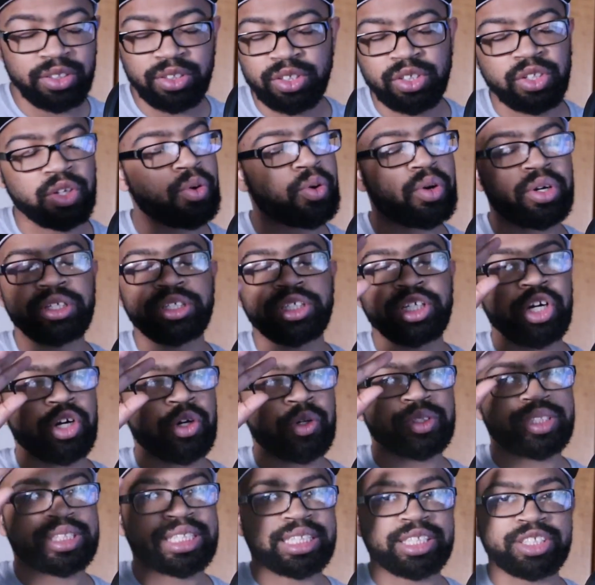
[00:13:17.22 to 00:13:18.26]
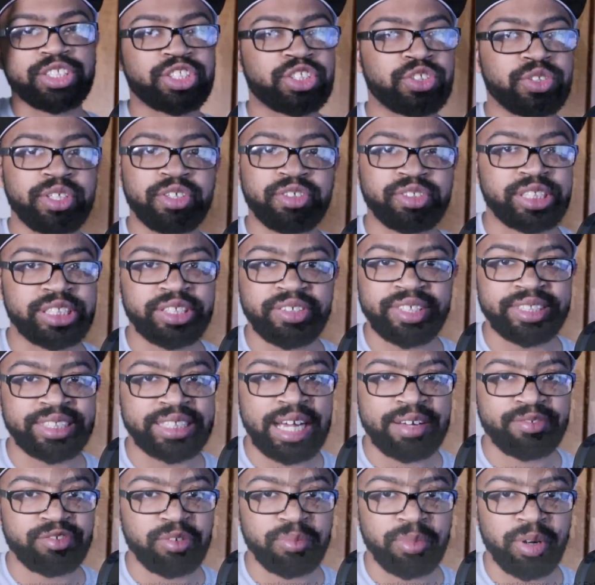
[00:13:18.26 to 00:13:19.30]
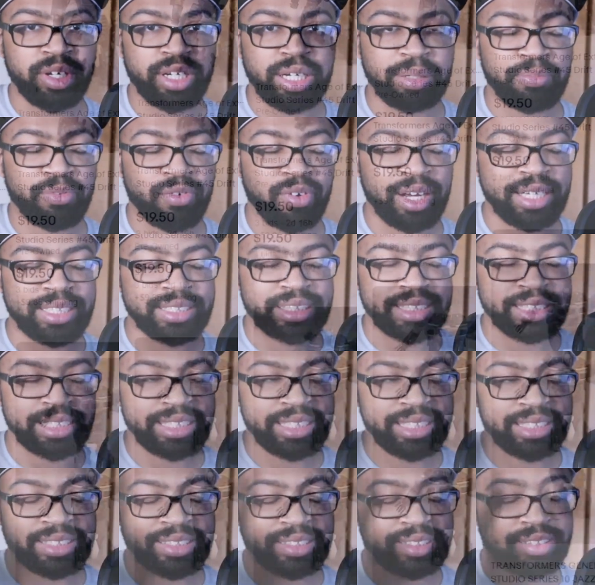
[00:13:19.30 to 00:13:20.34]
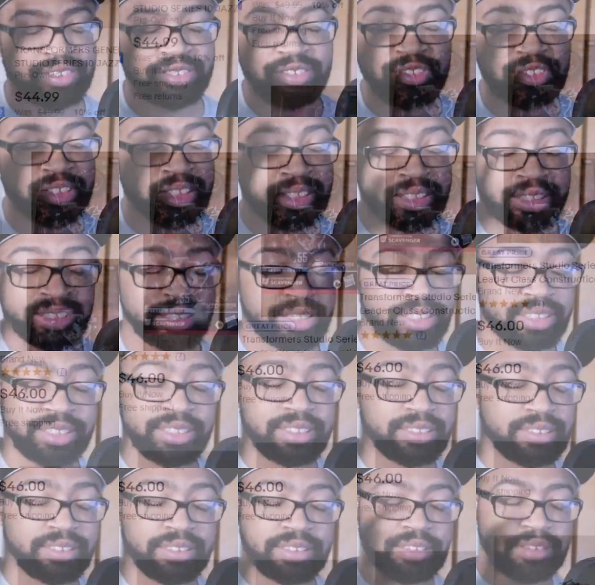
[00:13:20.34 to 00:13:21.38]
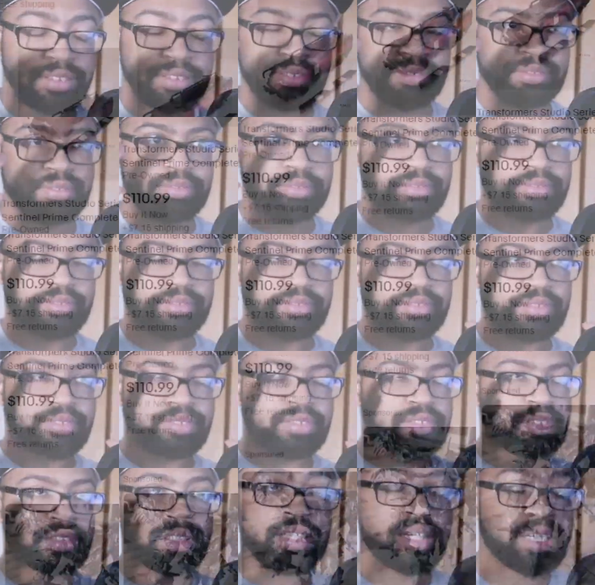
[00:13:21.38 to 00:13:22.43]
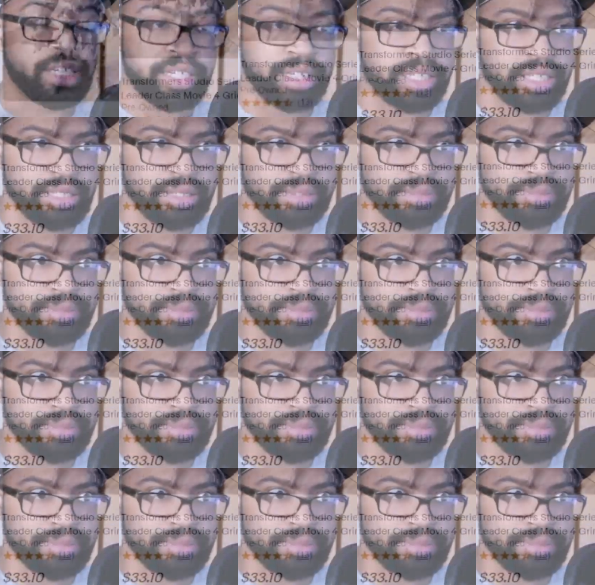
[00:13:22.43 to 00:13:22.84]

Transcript: Lord knows that the Studio Series aftermarket pricing is just... Ugh.